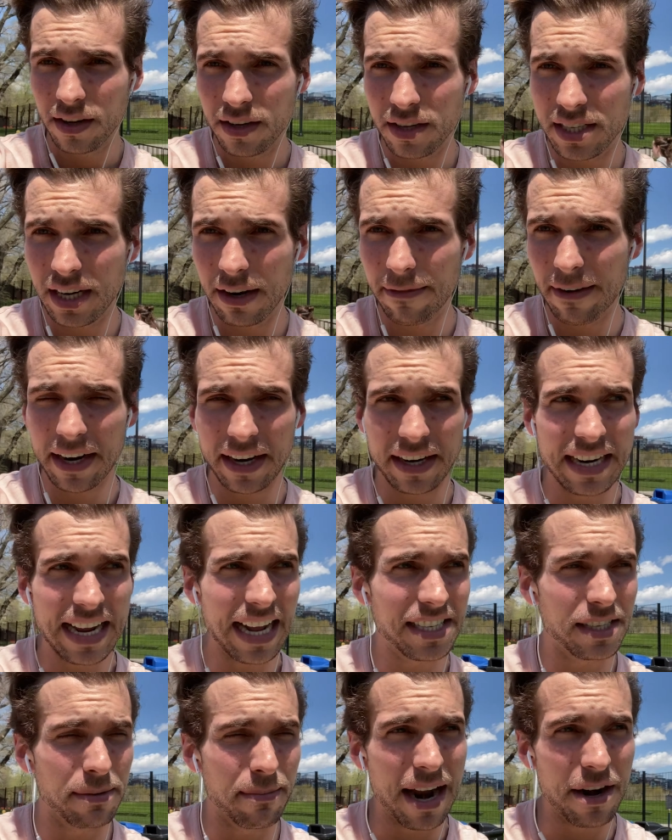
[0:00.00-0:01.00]
See if I can
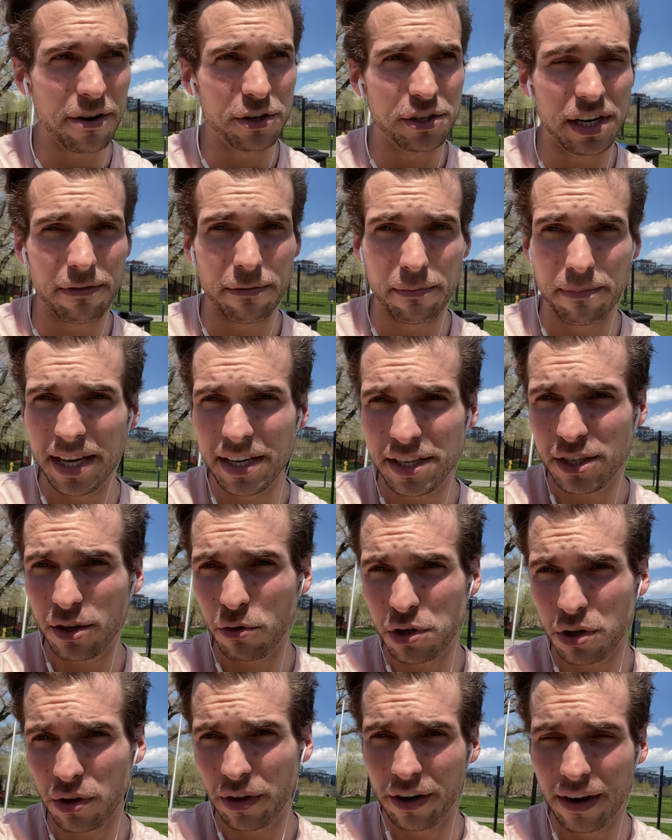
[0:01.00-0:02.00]
get some energy from this
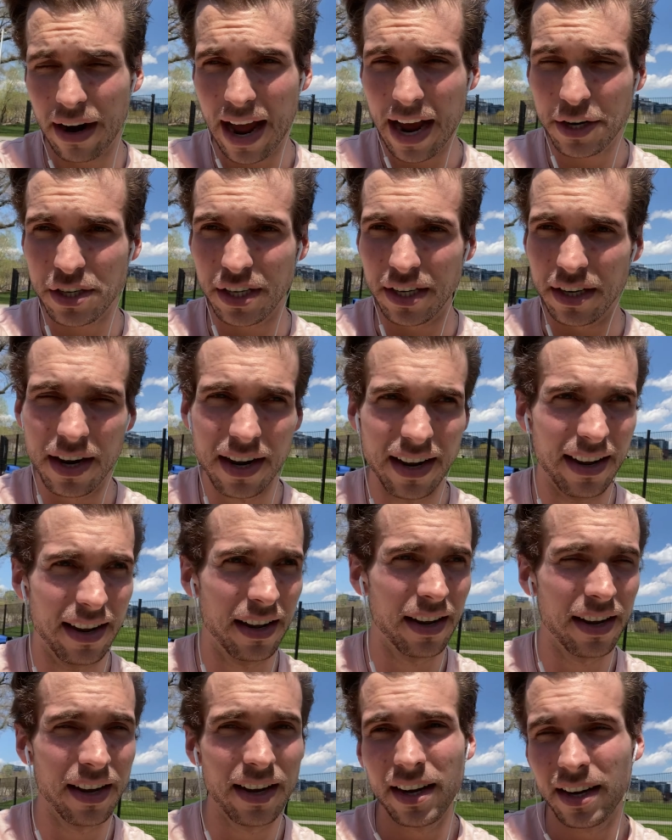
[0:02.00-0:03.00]
social interaction.
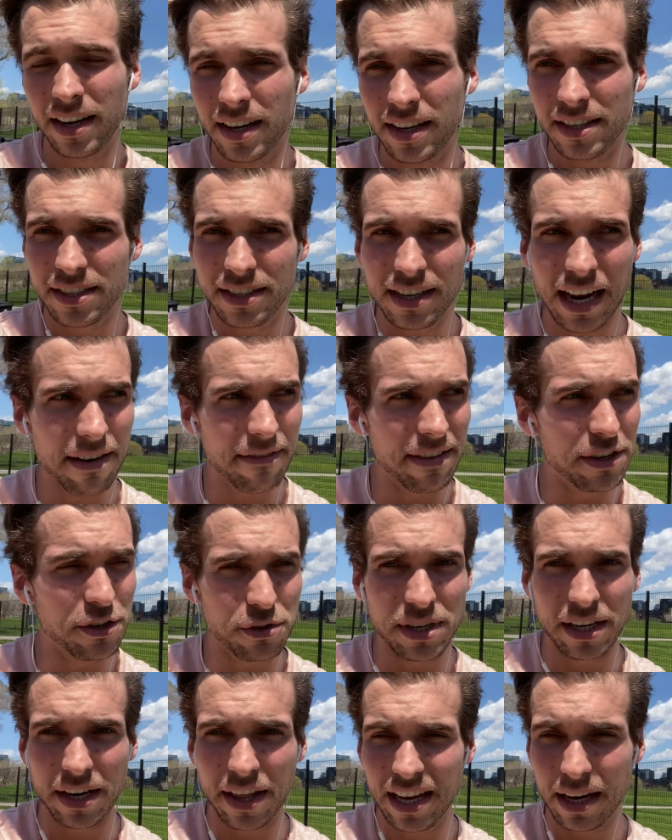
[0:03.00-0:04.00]
It's kind of
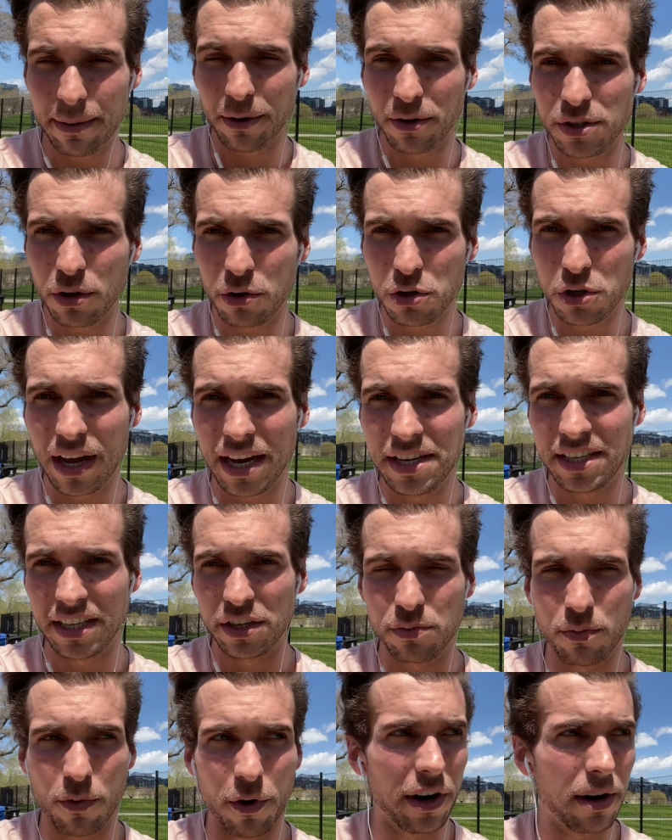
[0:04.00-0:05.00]
interesting to think about socializing
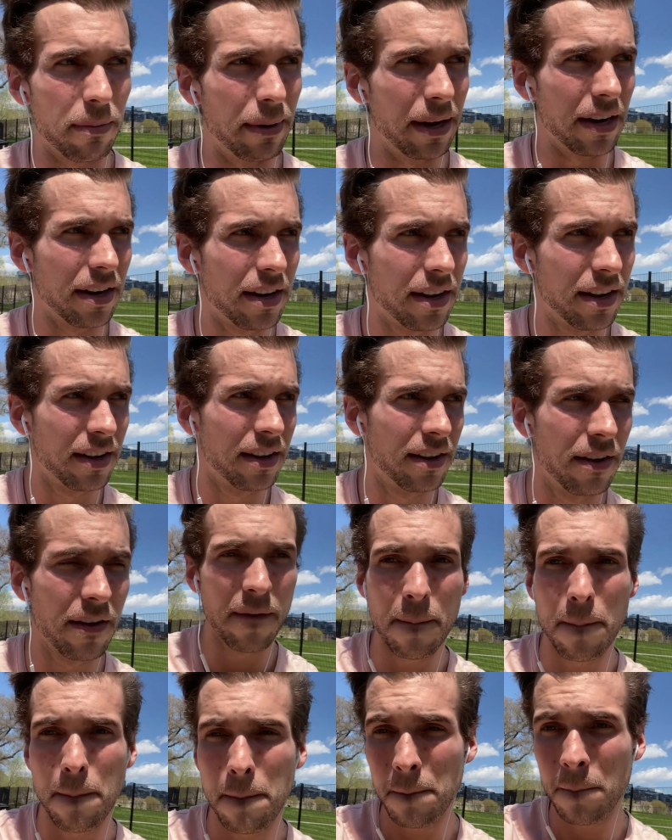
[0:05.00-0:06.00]
as work, but
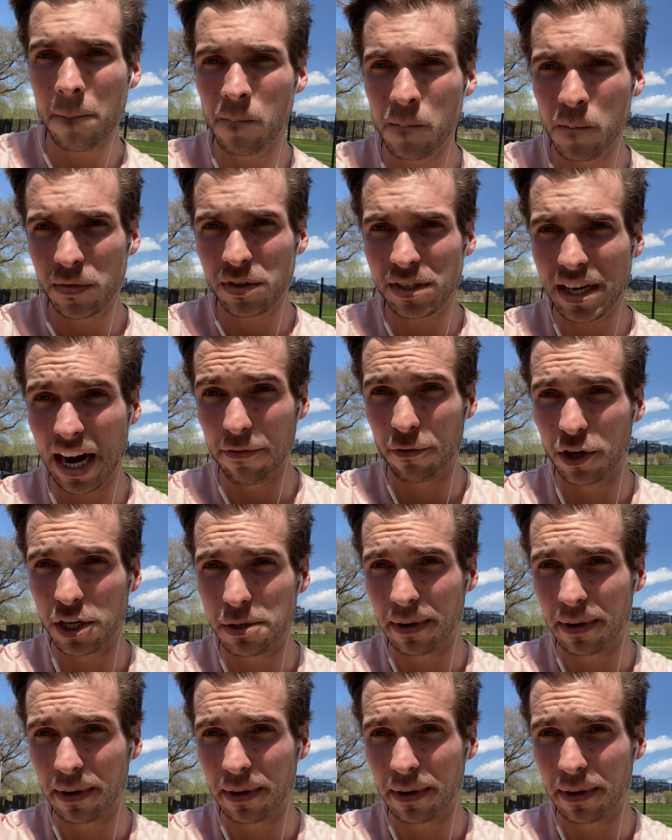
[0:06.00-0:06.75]
it's kind of what it's